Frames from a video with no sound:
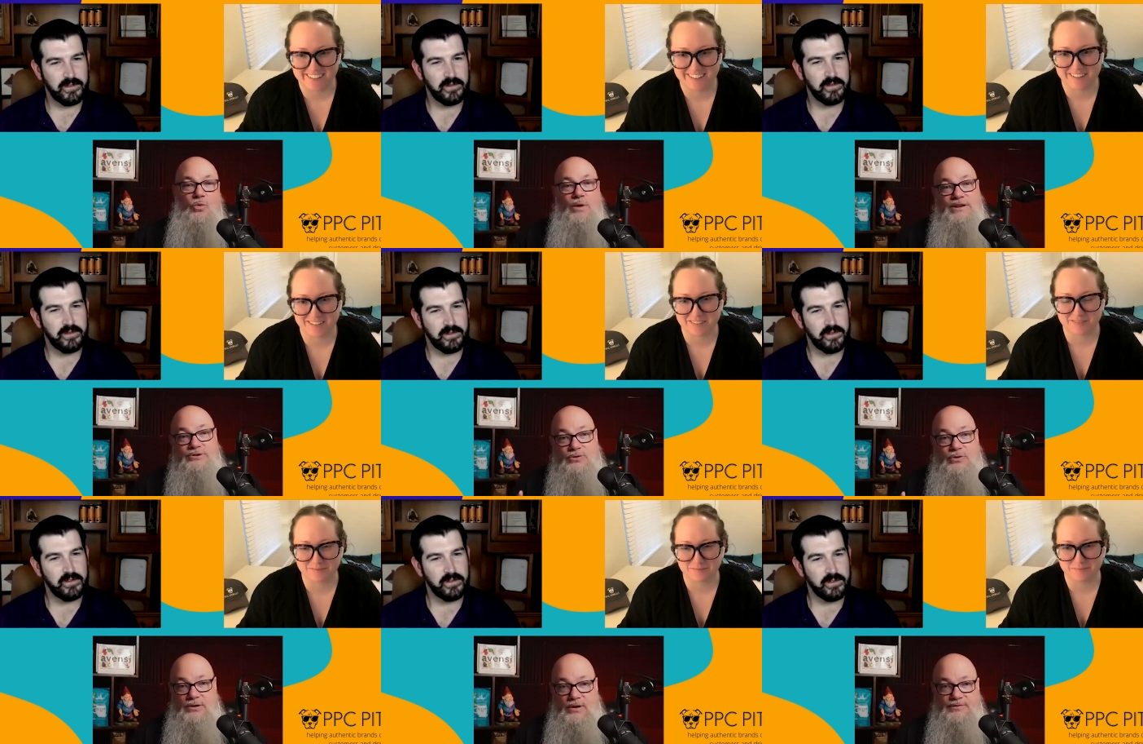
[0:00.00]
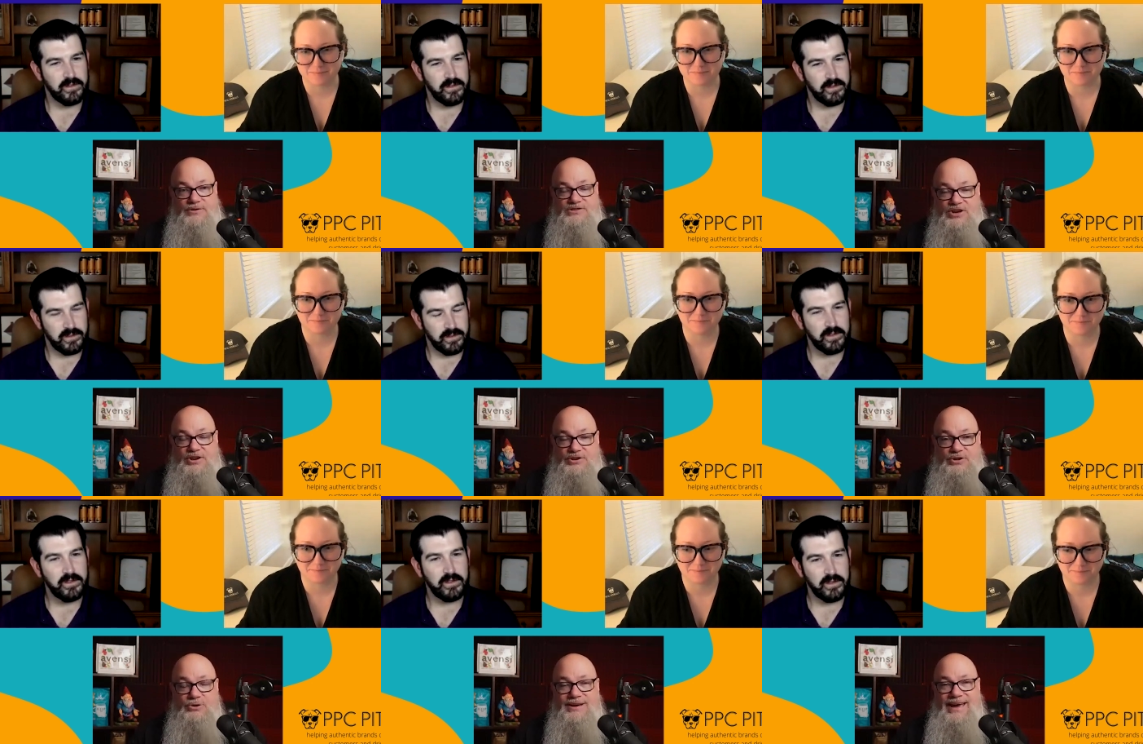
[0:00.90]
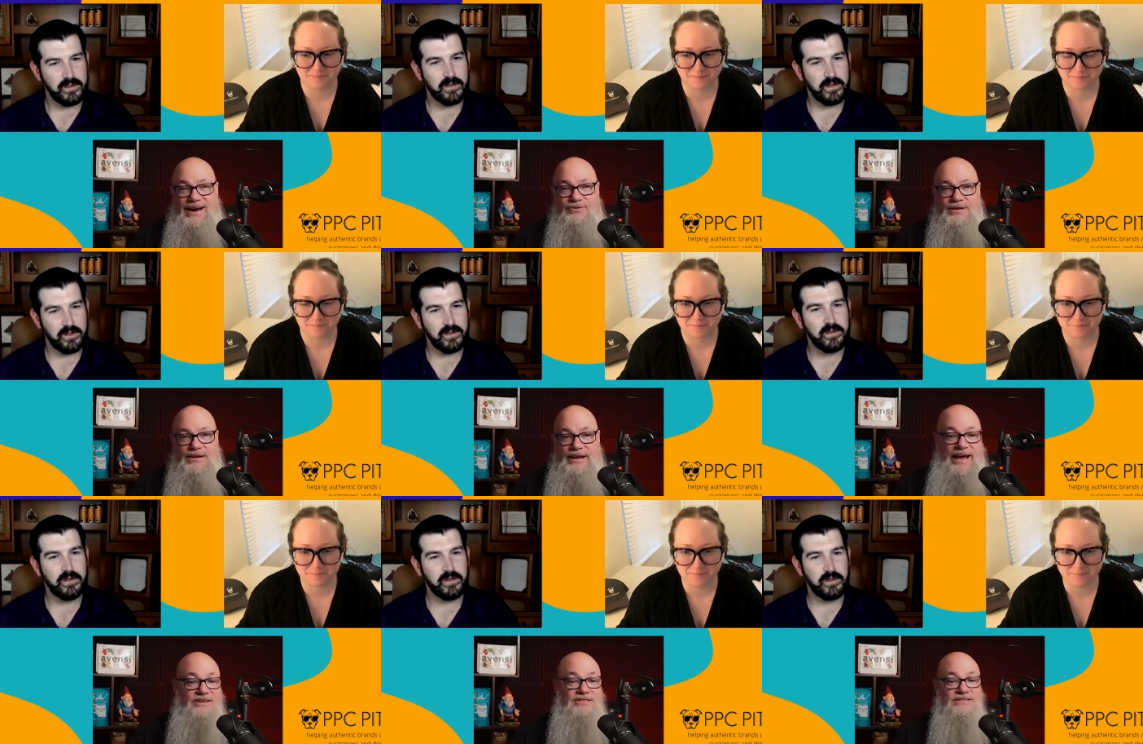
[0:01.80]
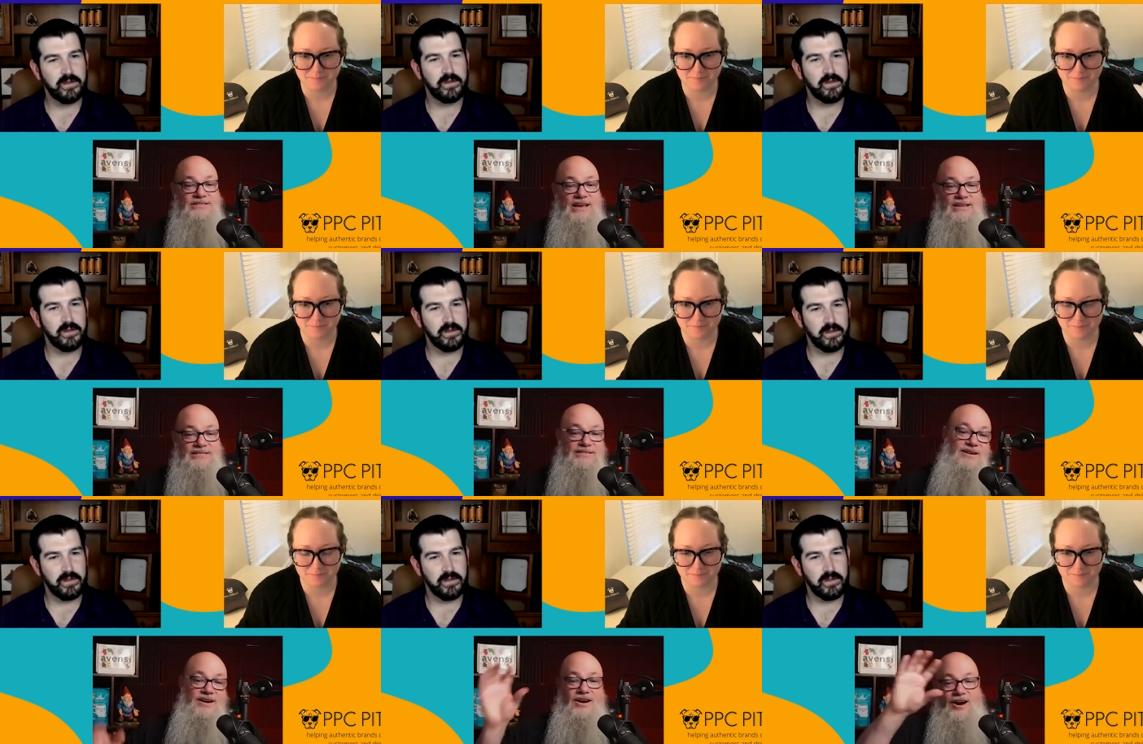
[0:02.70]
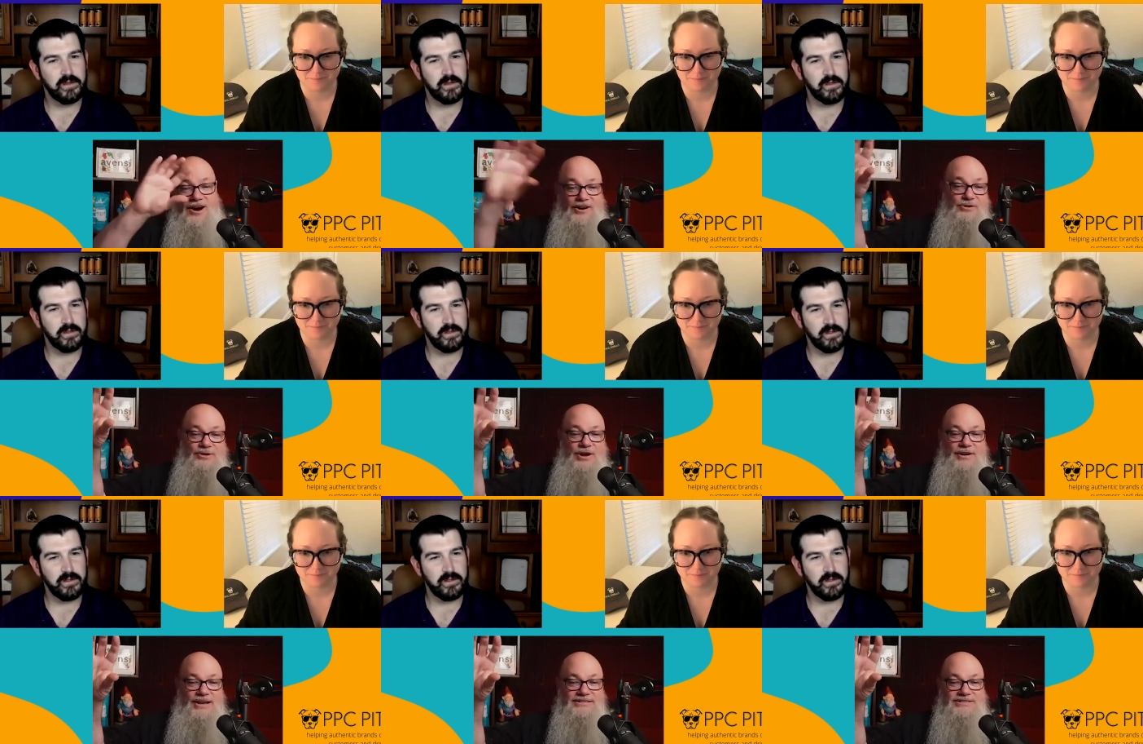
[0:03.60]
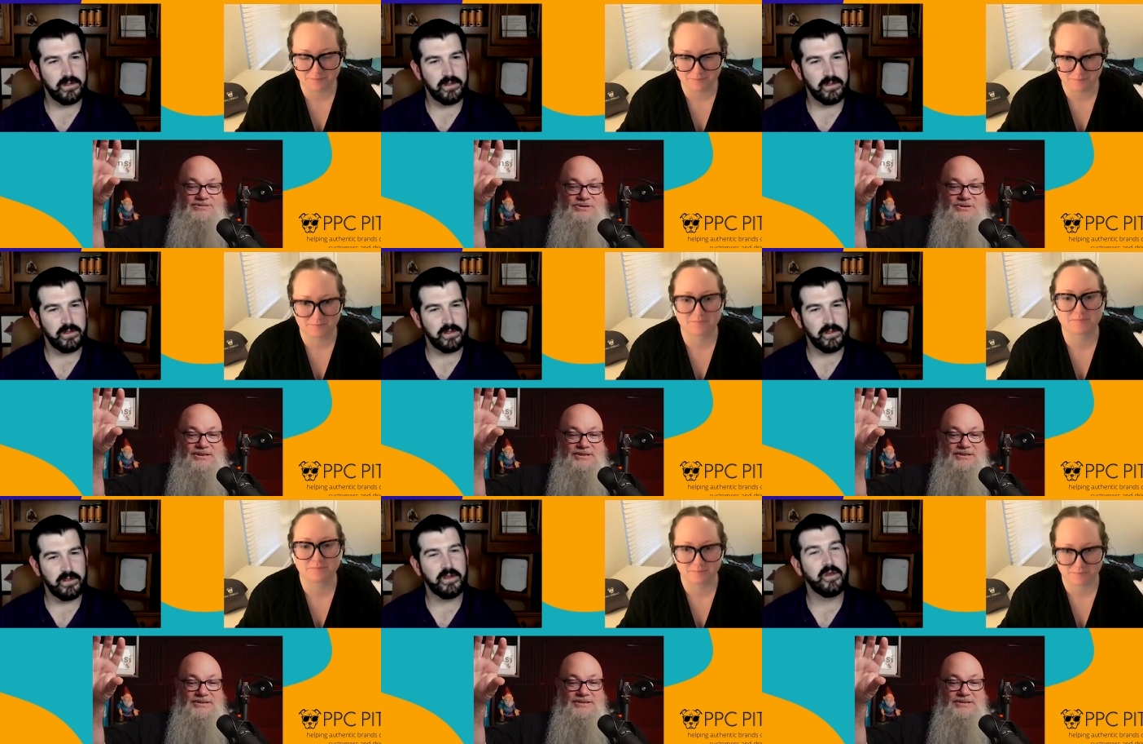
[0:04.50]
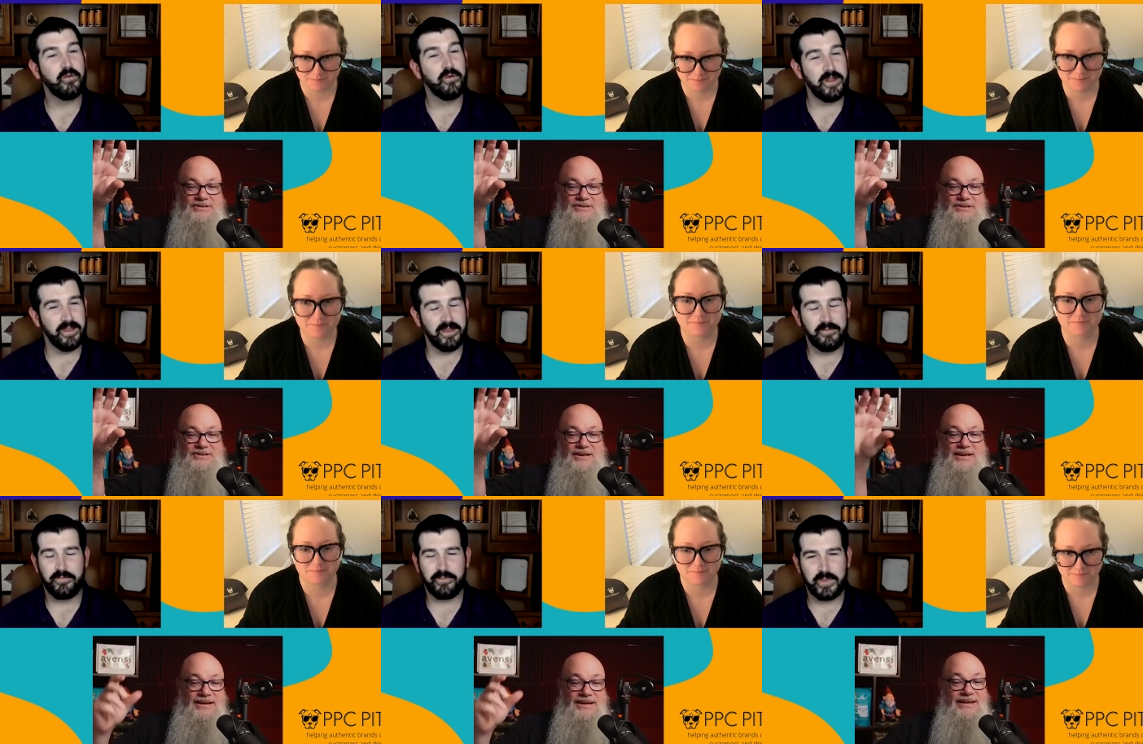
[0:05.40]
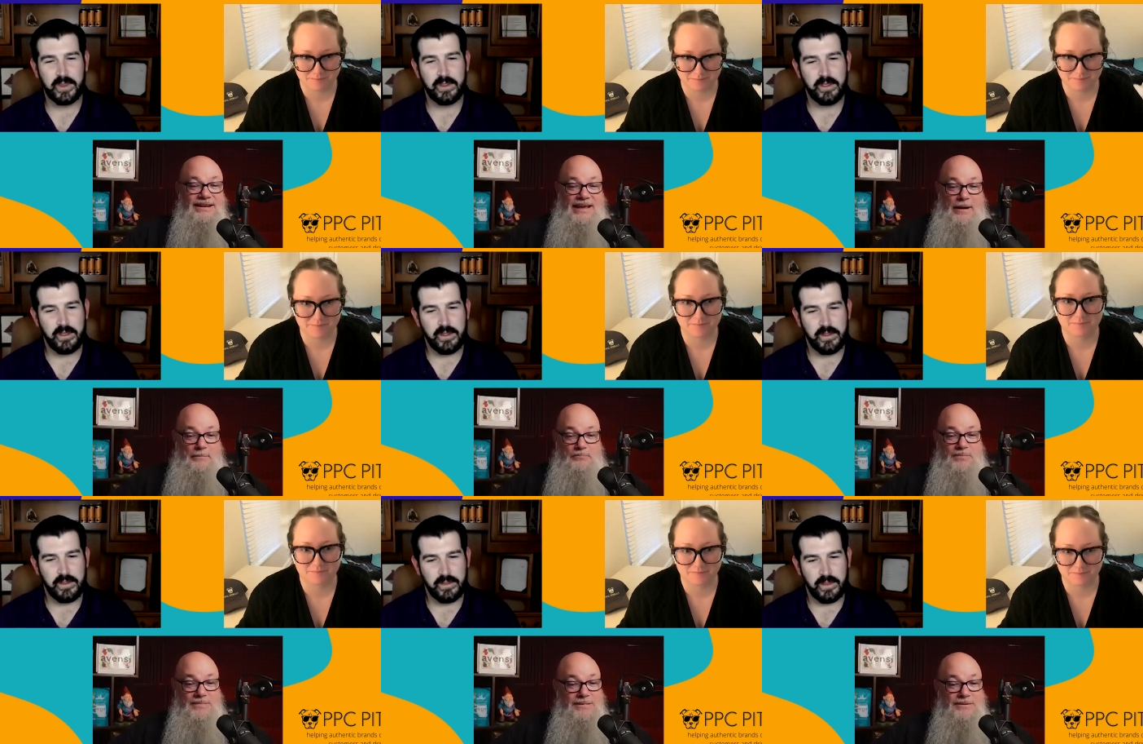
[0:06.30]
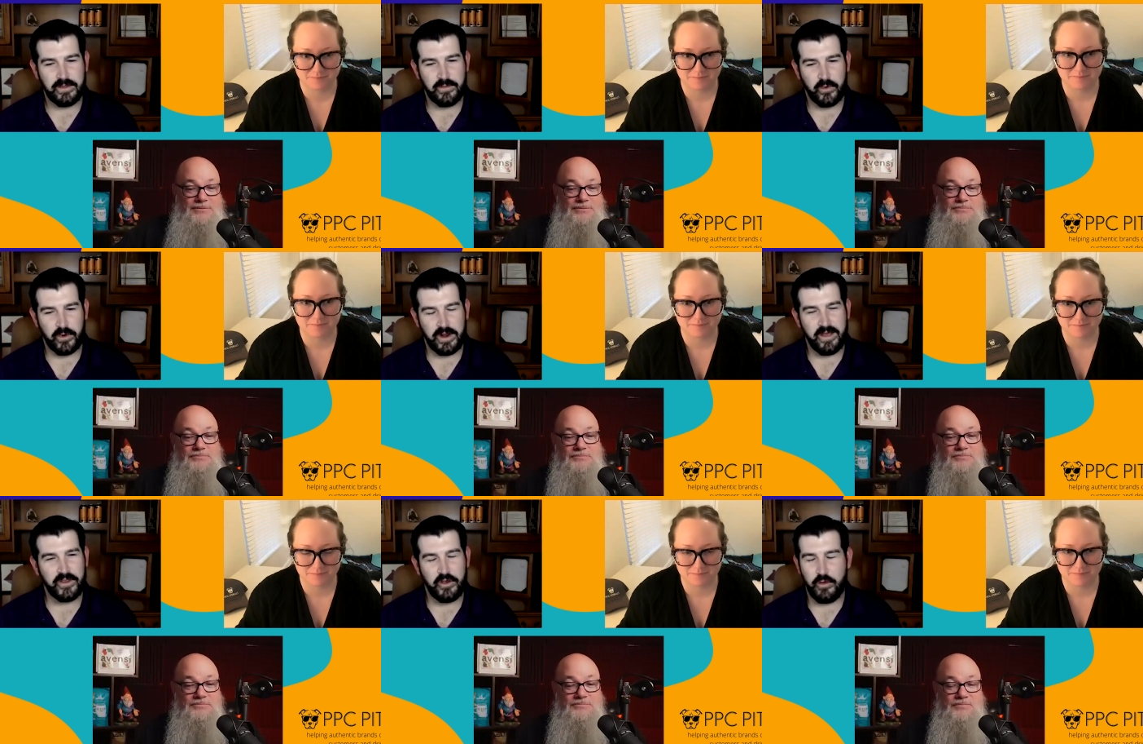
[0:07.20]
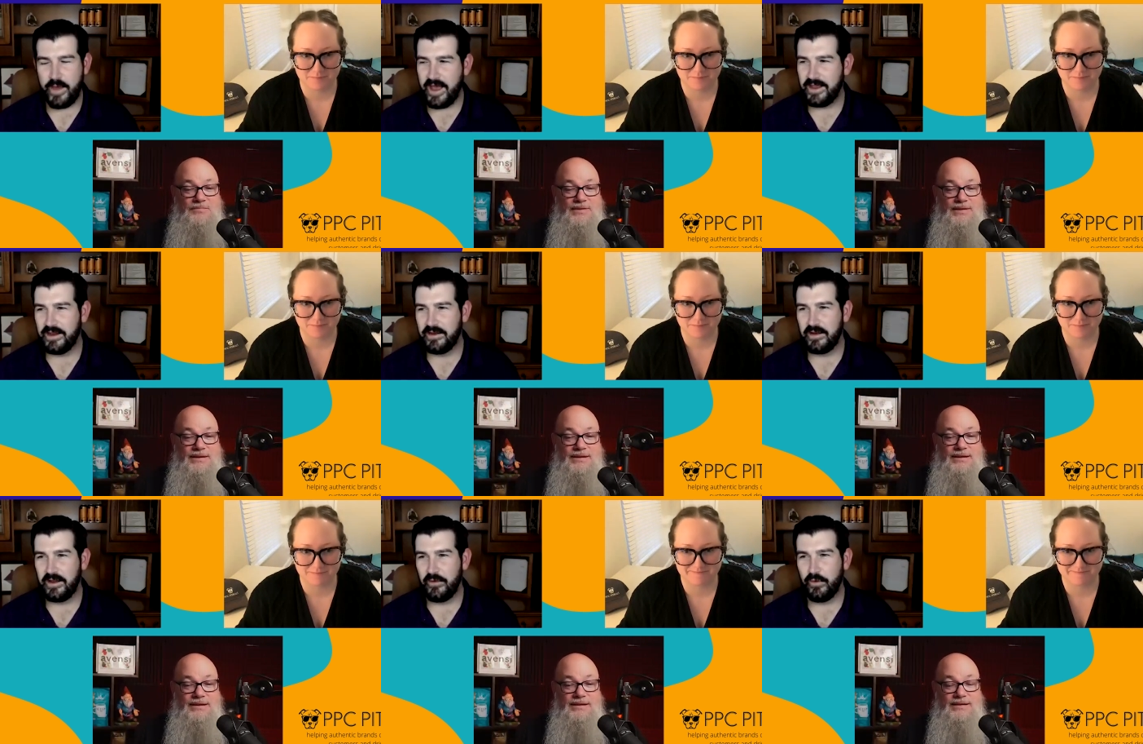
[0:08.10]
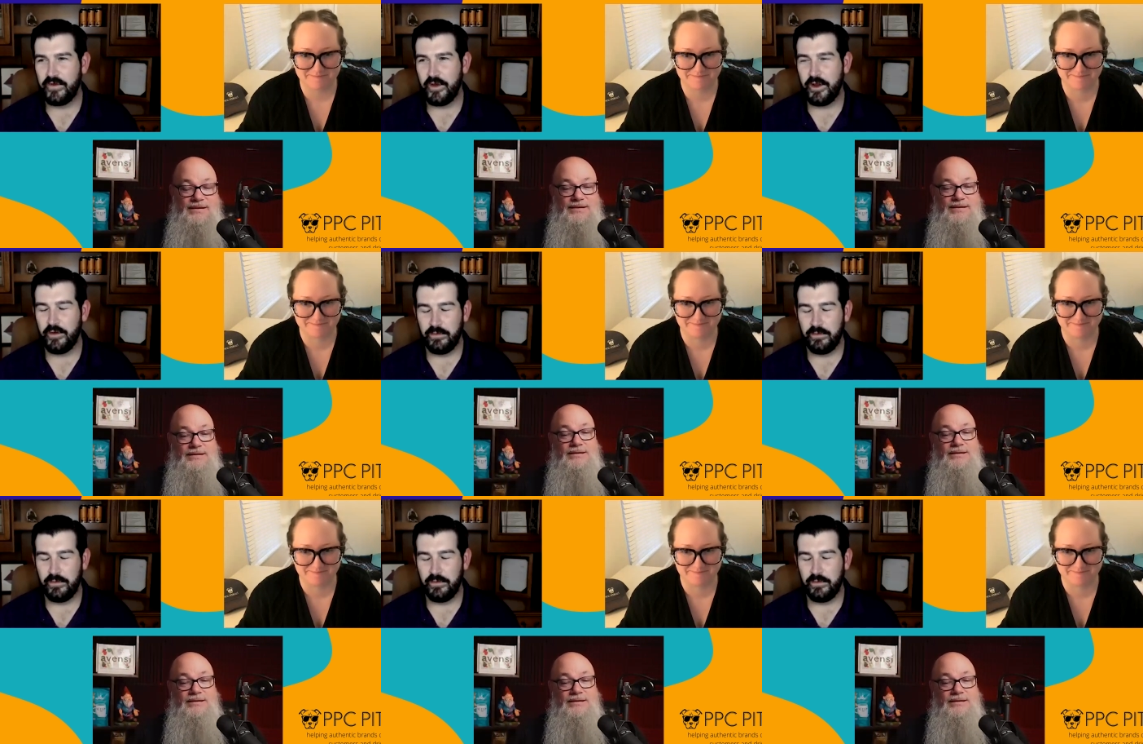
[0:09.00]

Speaker 1: when you if you start a new account, it actually says, are you an online store?
Speaker 2: Really? Yep. That's something we're going to have to go back and, and review. I know